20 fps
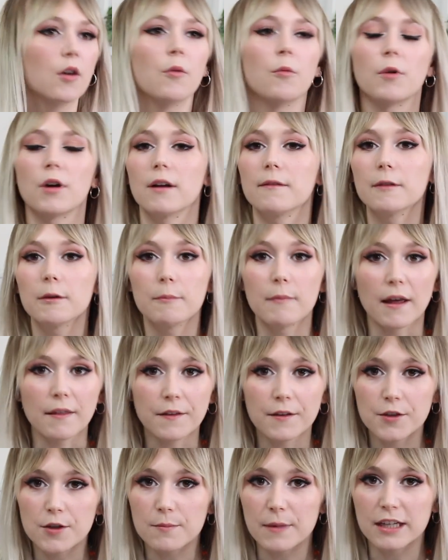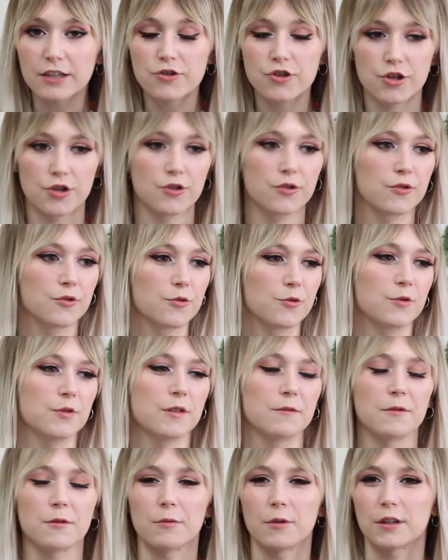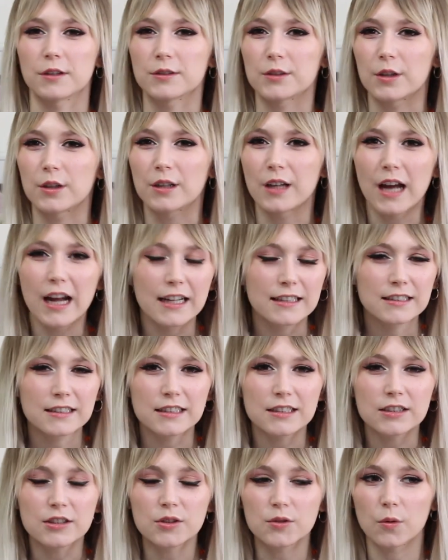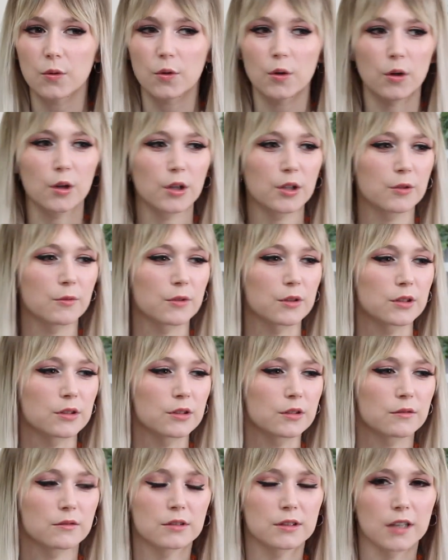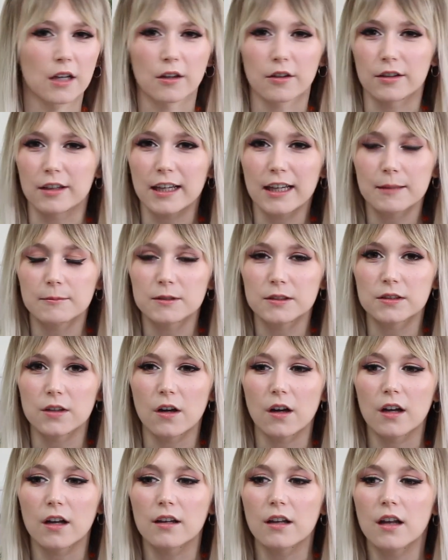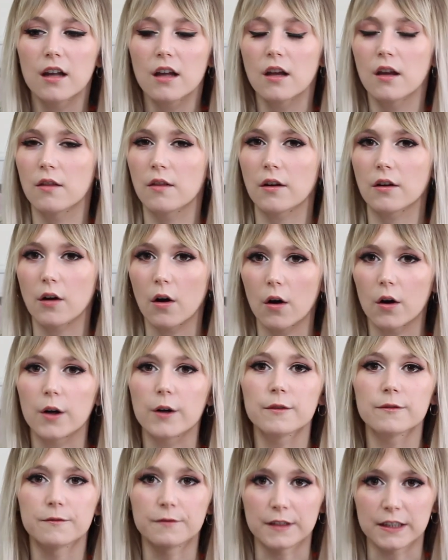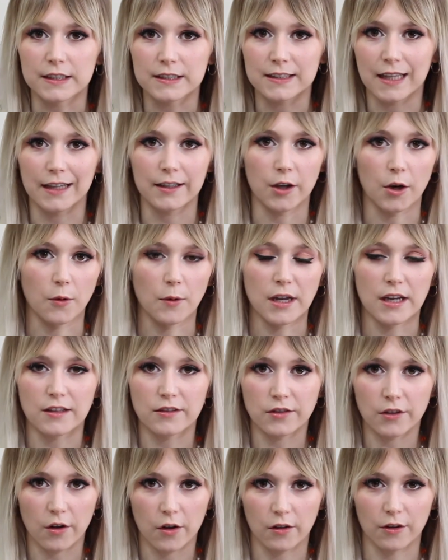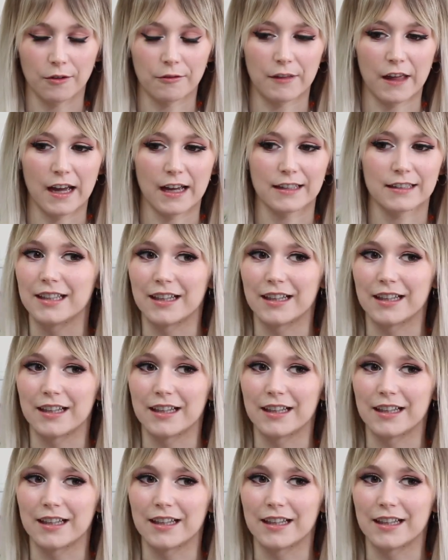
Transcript: Whatever method you may choose, if you want to start an Etsy store, you want to sell on Amazon, there are fees that go into all of that.